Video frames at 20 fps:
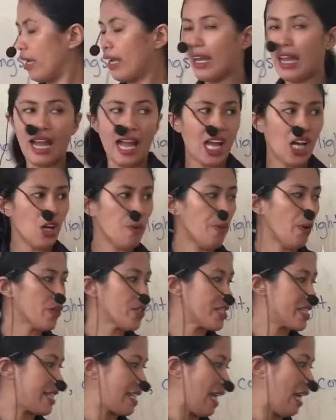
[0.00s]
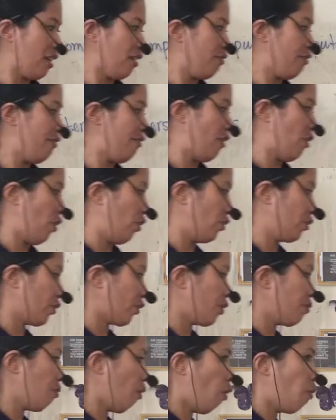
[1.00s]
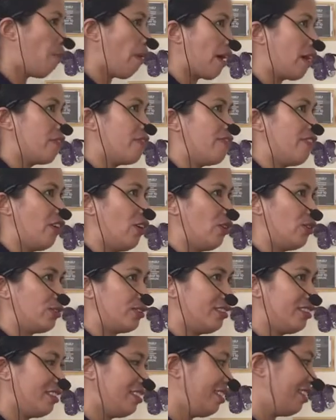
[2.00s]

How about cell phone or mobile phone?